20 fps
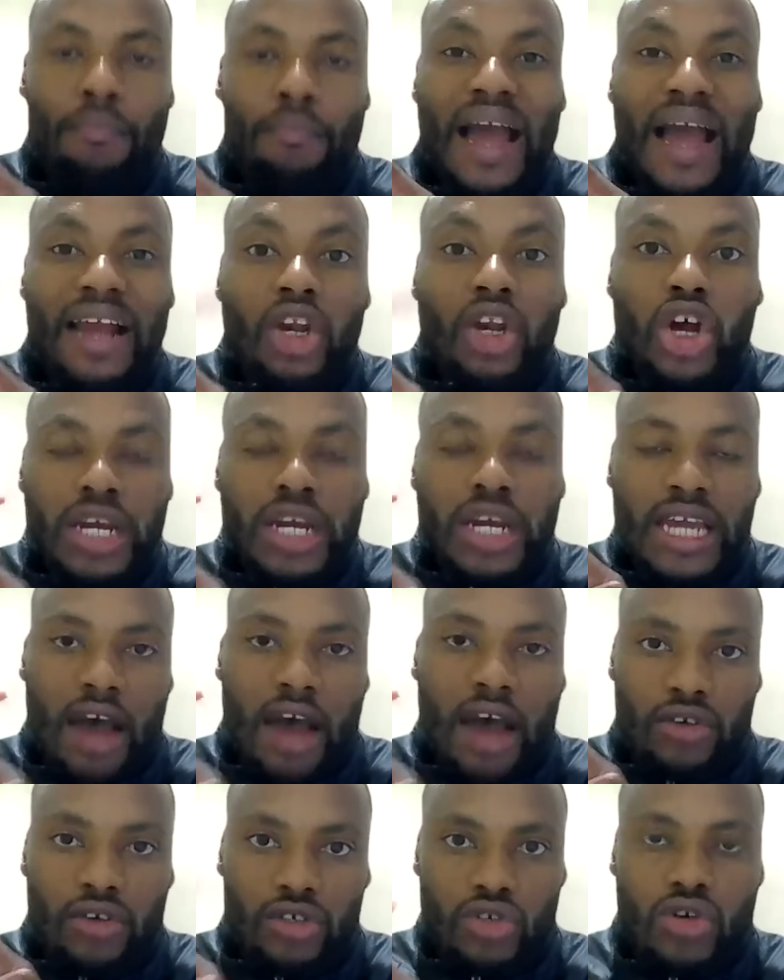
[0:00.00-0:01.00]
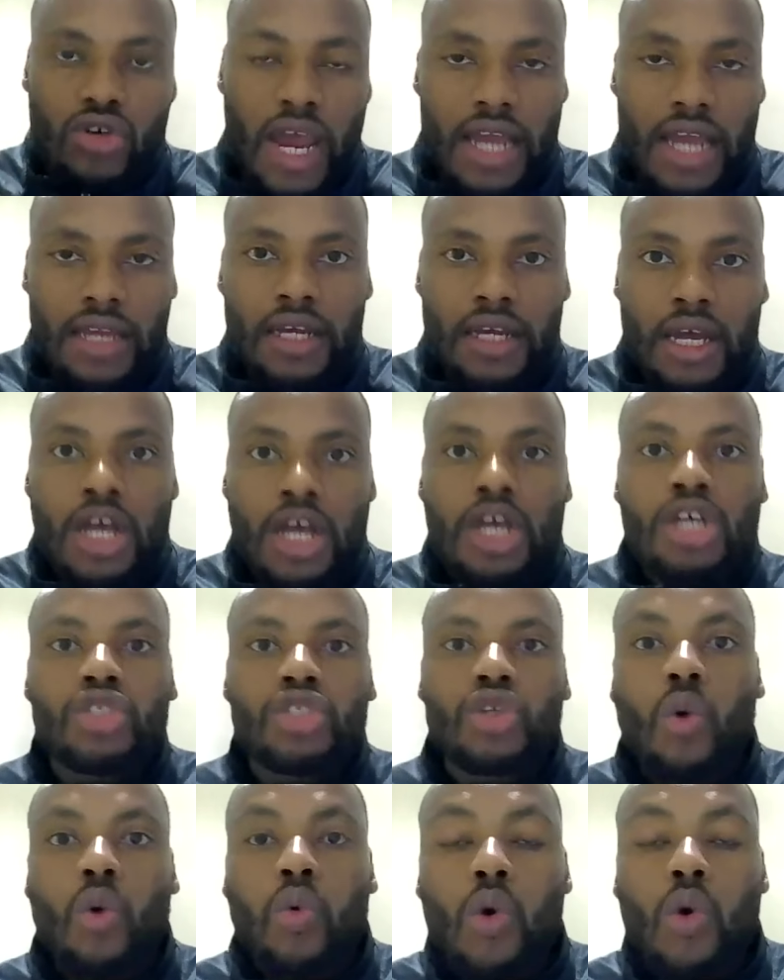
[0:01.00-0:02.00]
by learning how to trade.
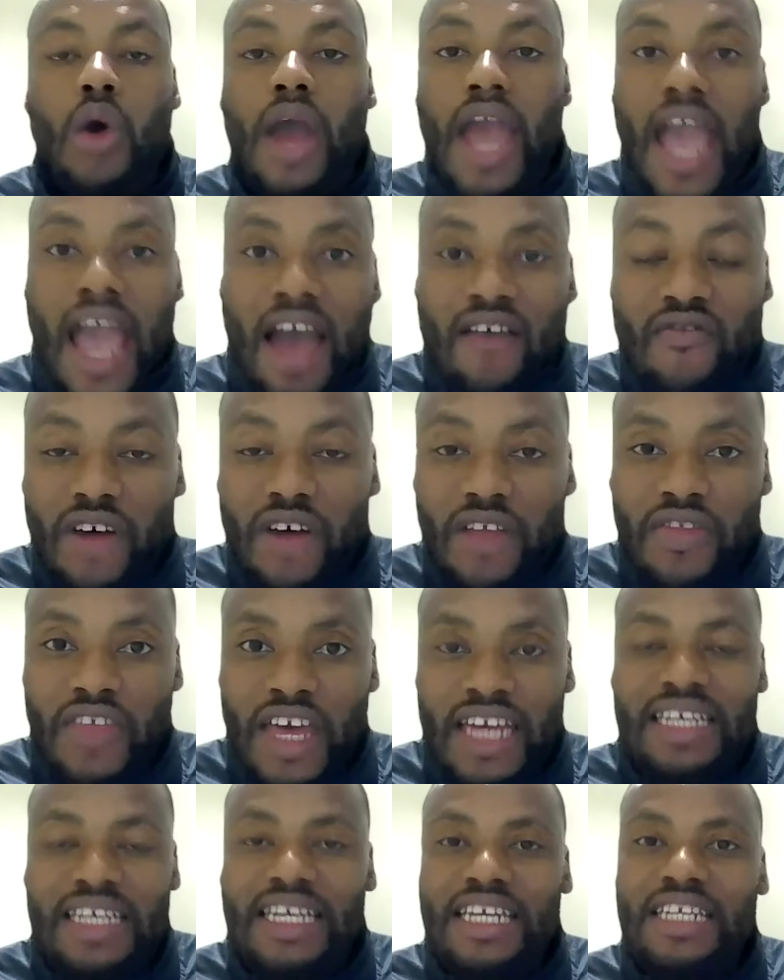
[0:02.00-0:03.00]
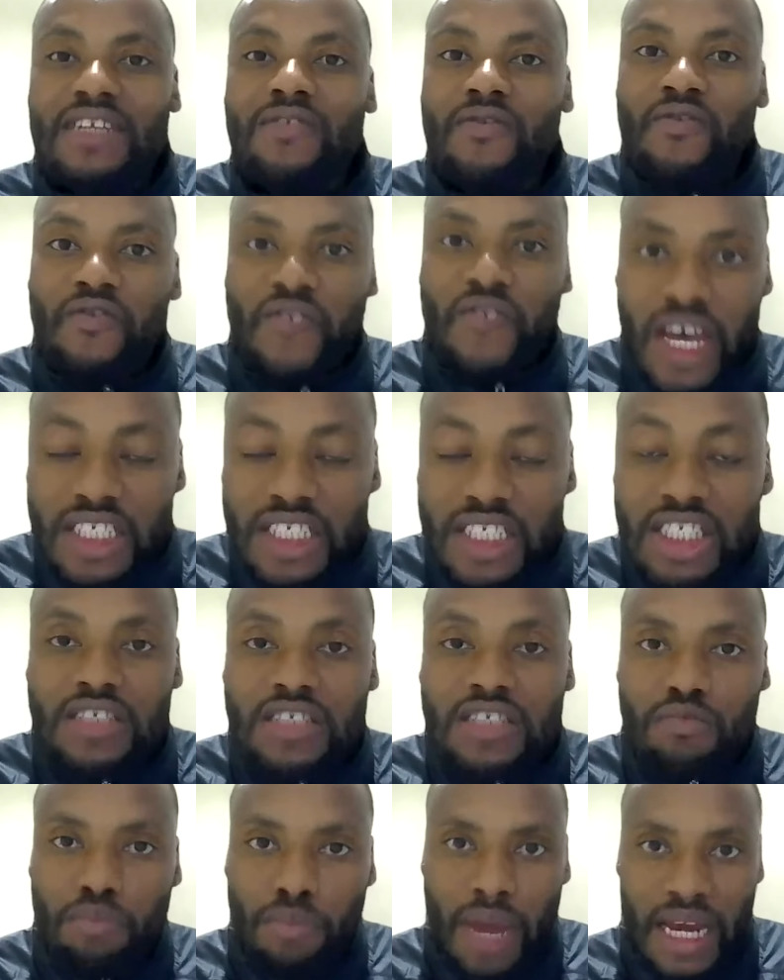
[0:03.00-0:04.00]
So whoever then
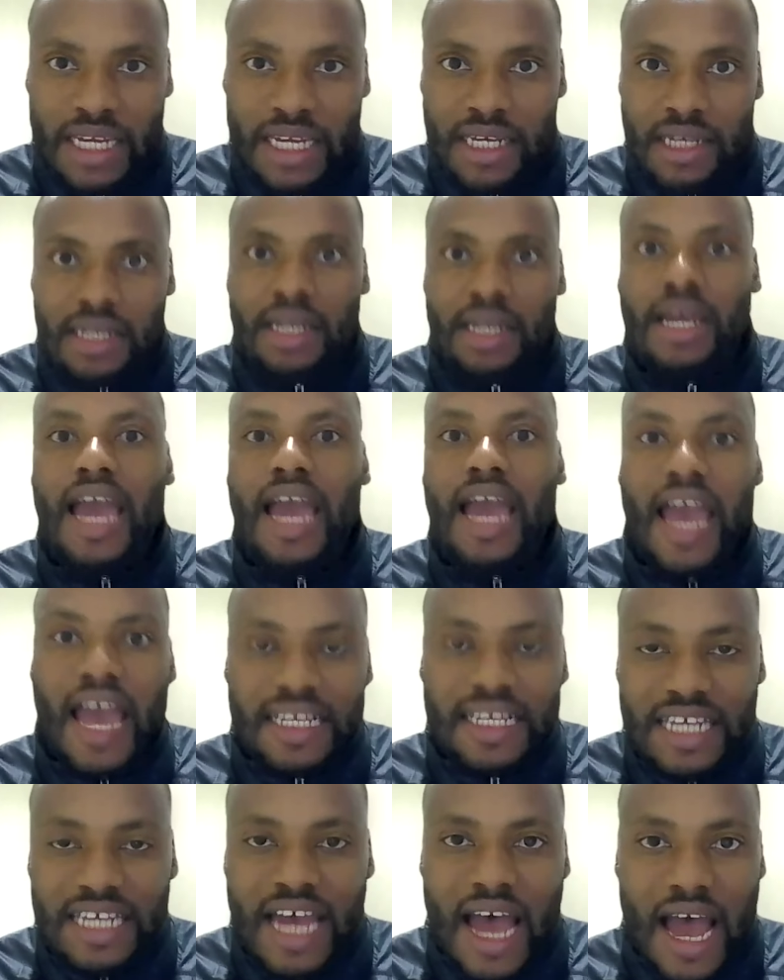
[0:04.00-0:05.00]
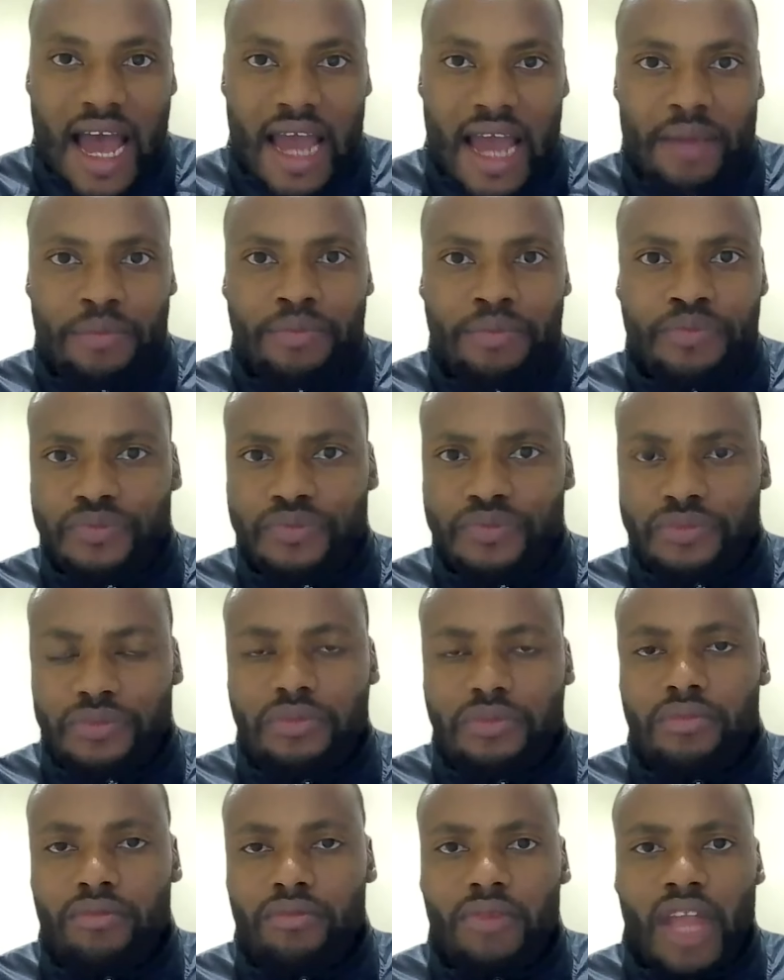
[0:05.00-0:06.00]
invests money and time
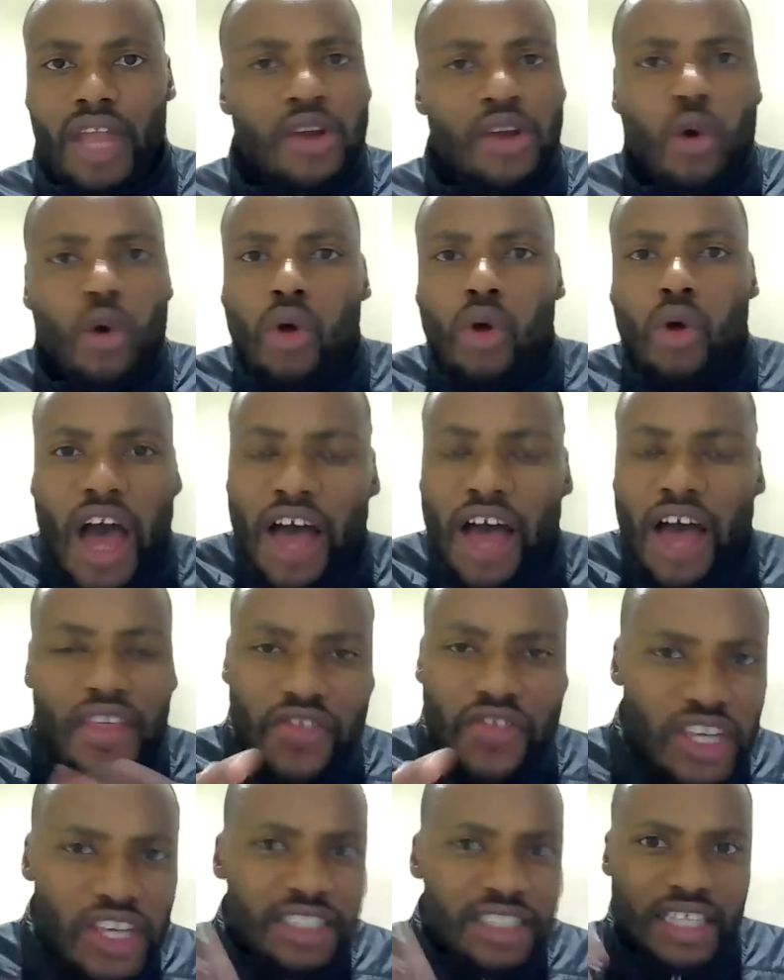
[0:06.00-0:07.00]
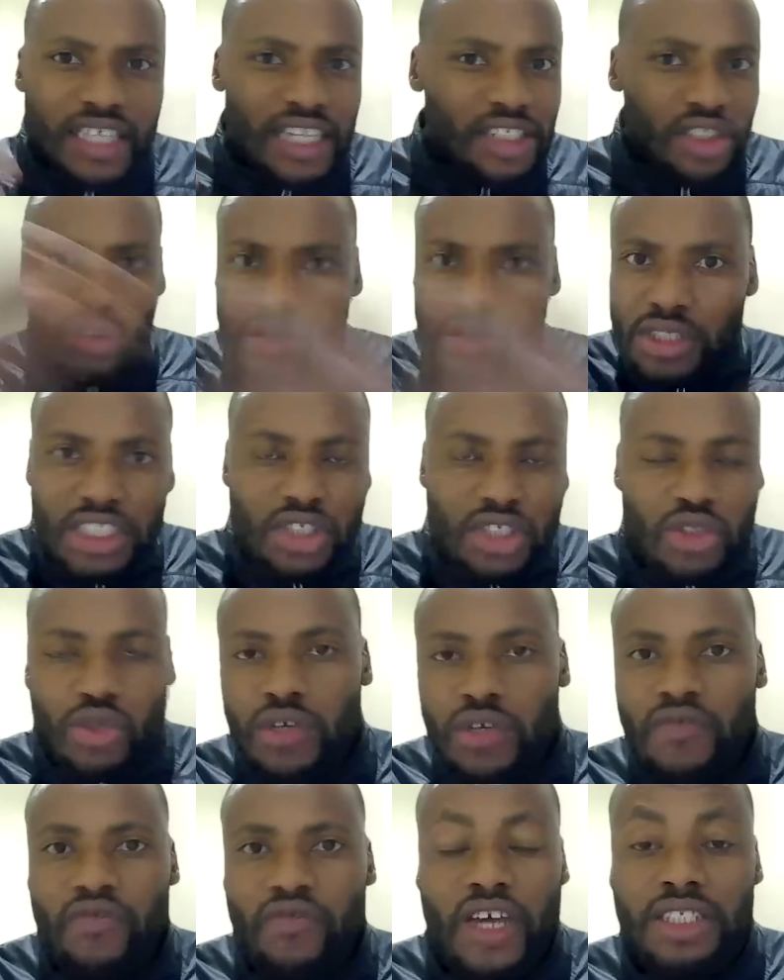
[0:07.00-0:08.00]
and all the other things that you need to
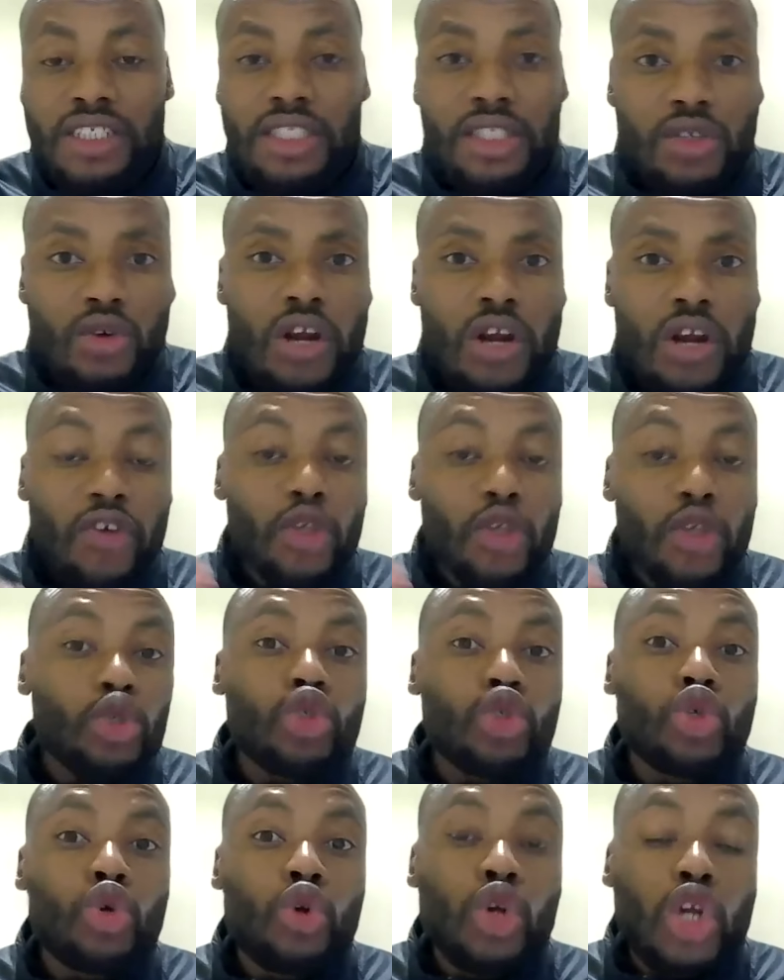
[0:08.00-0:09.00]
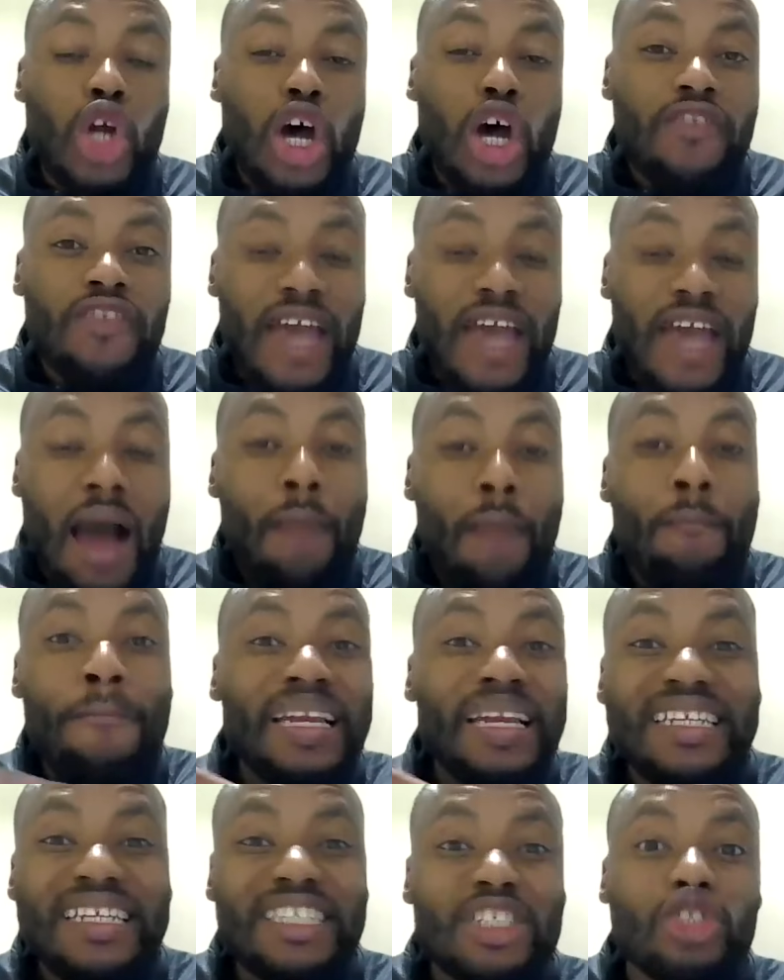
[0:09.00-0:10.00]
invest in order for you to learn the
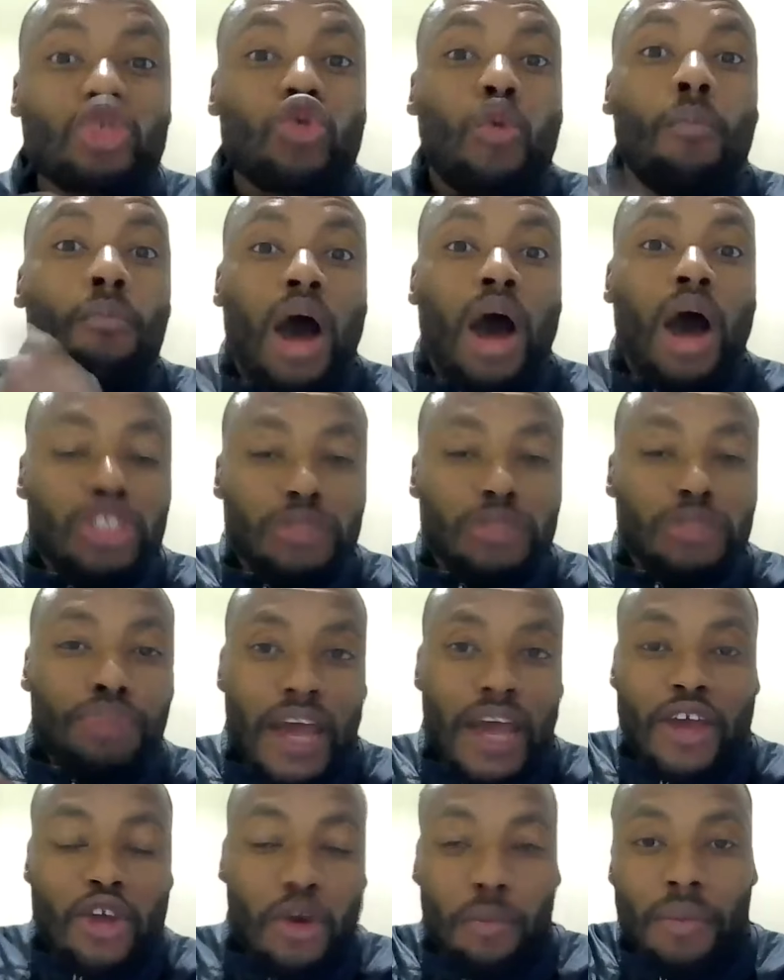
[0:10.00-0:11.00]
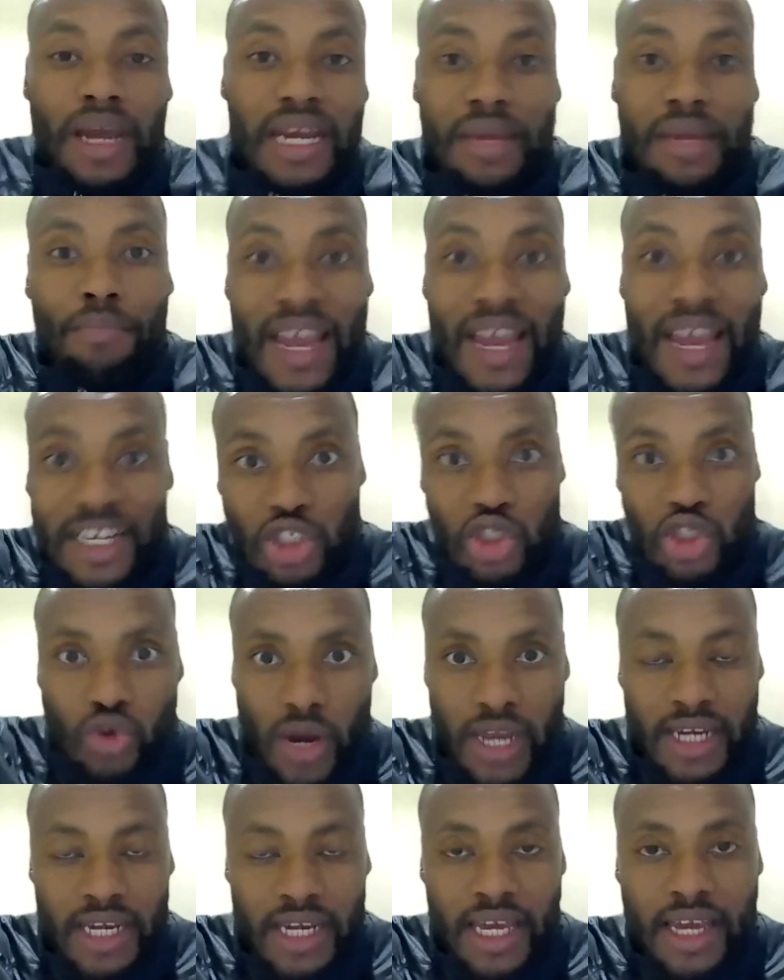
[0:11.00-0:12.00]
ability to multiply your money by
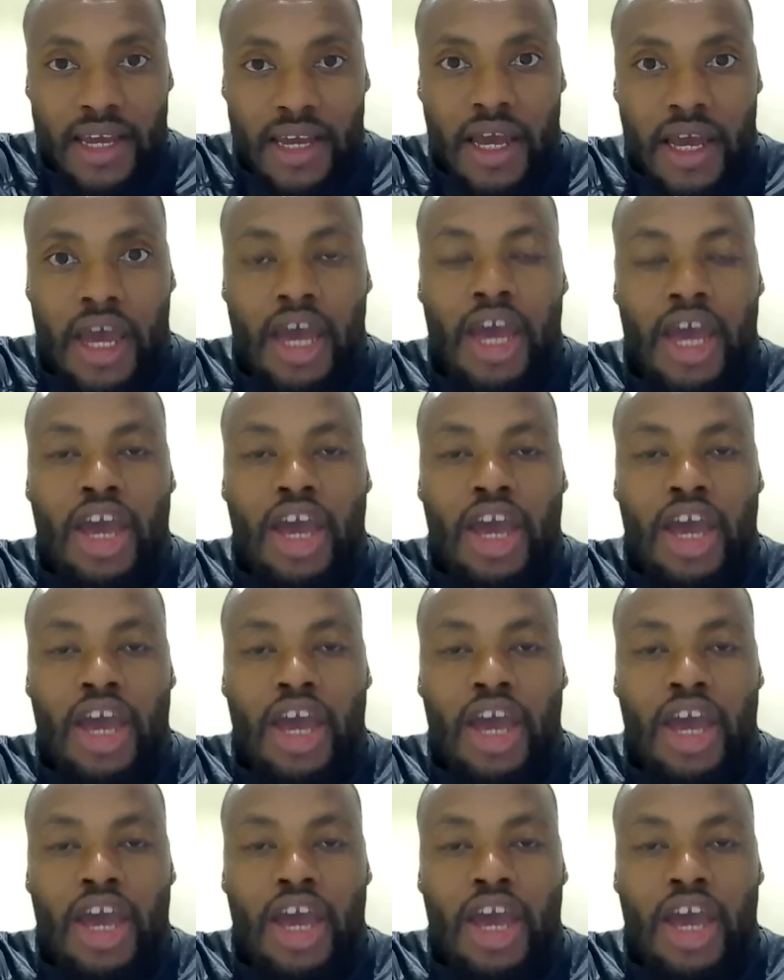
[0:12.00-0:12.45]
trading